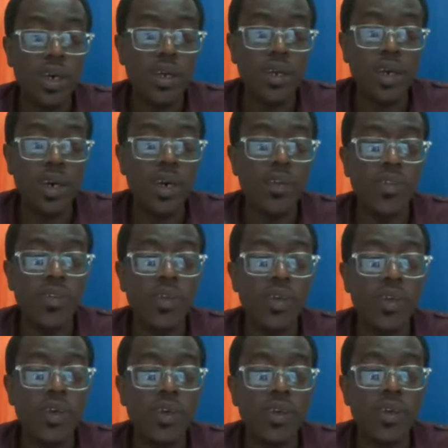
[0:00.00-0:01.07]
and I
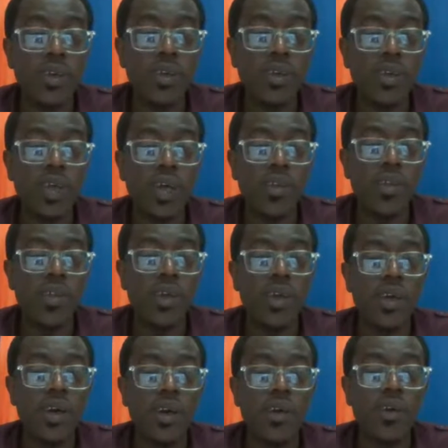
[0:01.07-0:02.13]
think that
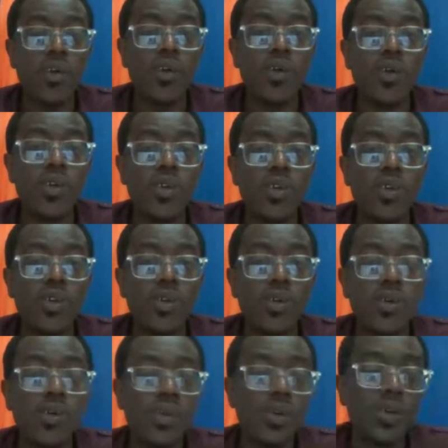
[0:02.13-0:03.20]
they are going
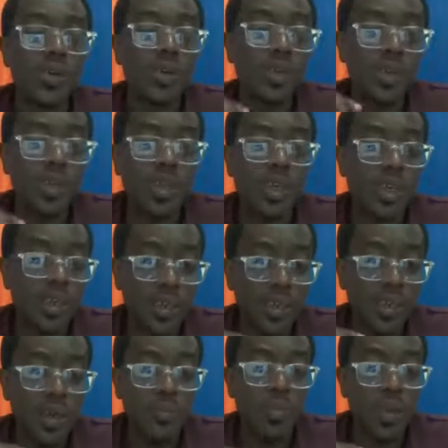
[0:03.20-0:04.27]
to take the
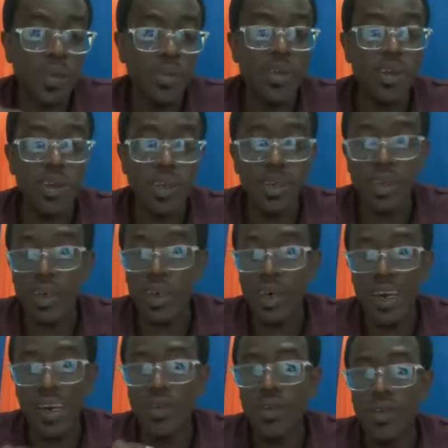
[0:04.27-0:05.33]
Champions League.
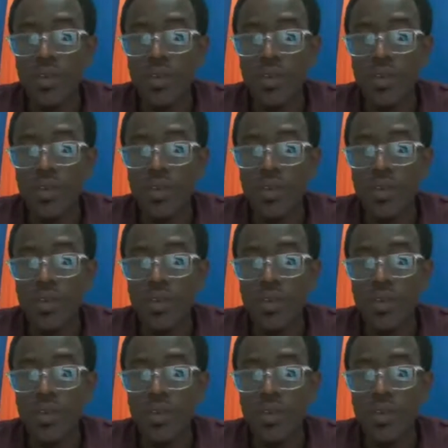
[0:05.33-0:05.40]
I